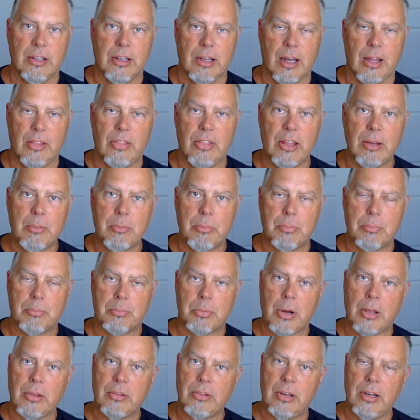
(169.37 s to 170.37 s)
I think
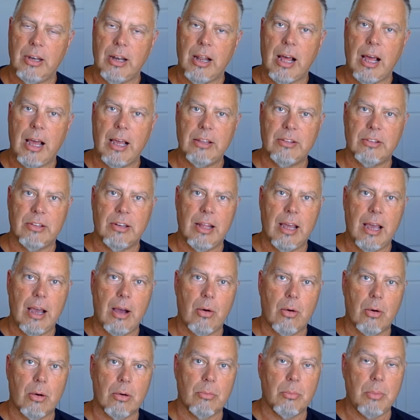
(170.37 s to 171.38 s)
President
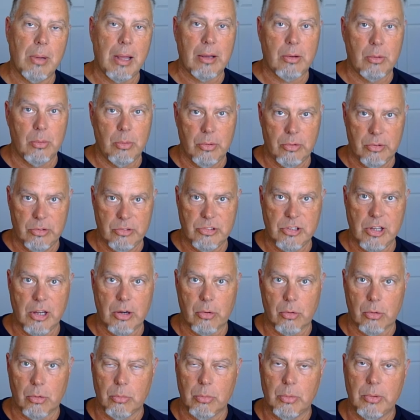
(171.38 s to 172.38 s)
Eisenhower, back when he was a
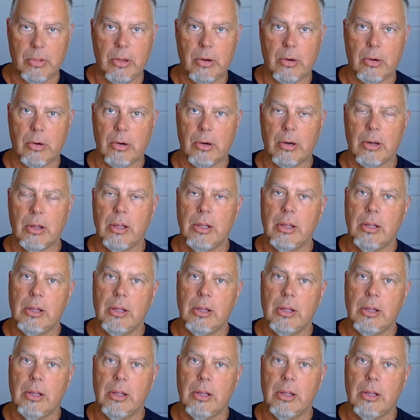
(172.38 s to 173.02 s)
general, when they were